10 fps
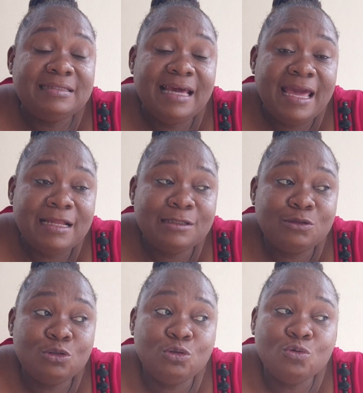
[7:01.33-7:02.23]
tend
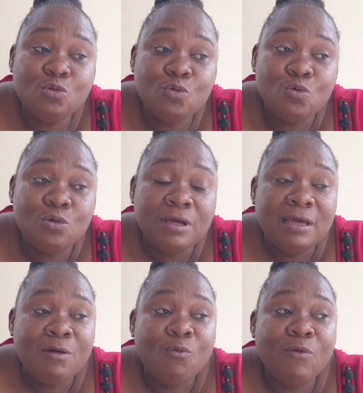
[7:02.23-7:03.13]
to do
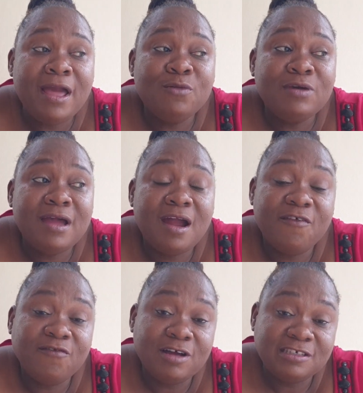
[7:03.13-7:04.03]
when we are
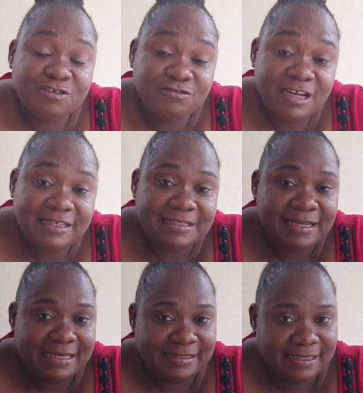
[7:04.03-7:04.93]
frustrated
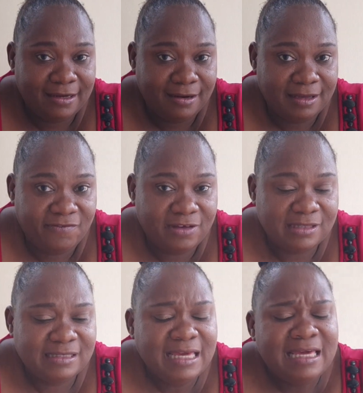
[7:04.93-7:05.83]
as
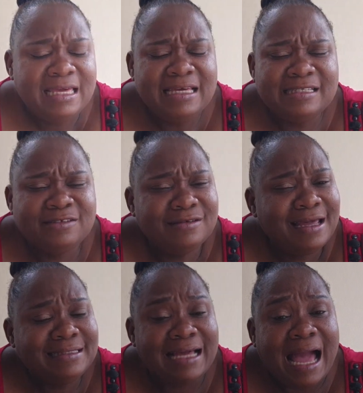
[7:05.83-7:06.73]
caregivers is to
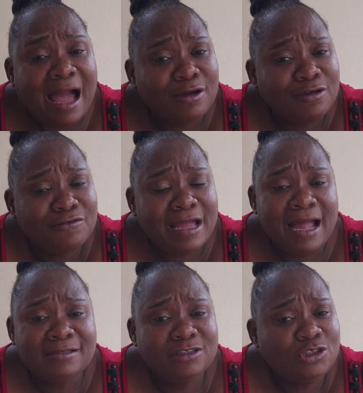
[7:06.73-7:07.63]
get angry
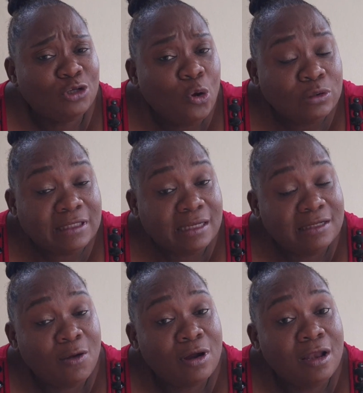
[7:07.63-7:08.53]
and shout at
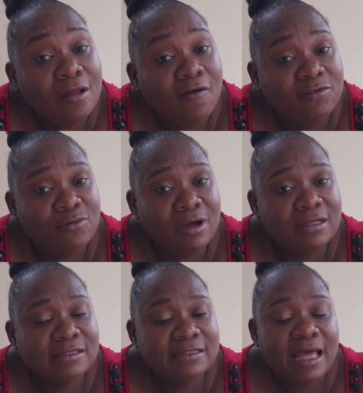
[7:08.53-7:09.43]
our loved
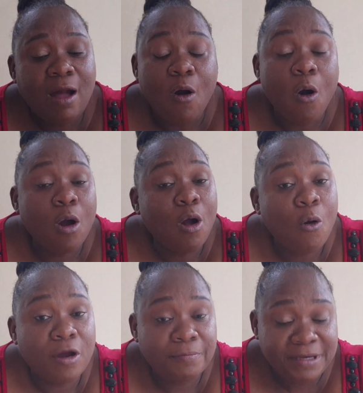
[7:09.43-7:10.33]
ones or
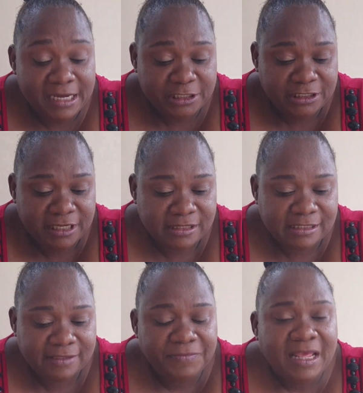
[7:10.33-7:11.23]
our
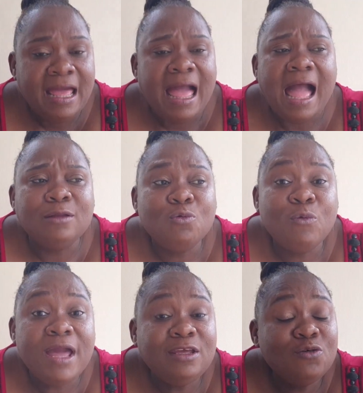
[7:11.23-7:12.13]
patients. And
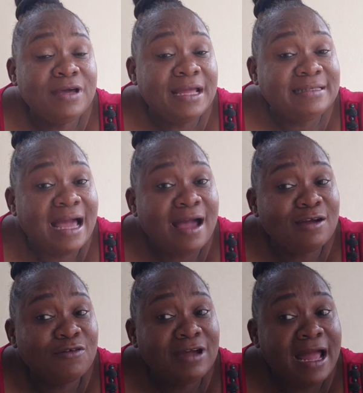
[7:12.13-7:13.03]
when you get
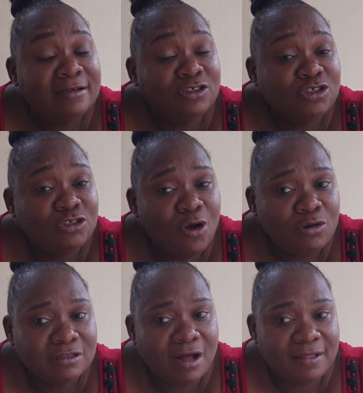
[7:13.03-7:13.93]
angry and
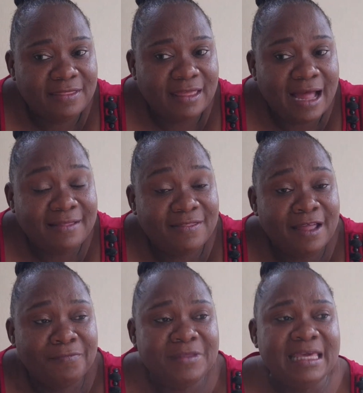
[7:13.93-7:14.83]
shout at
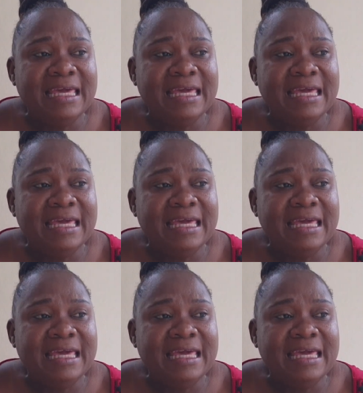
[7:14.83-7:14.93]
them,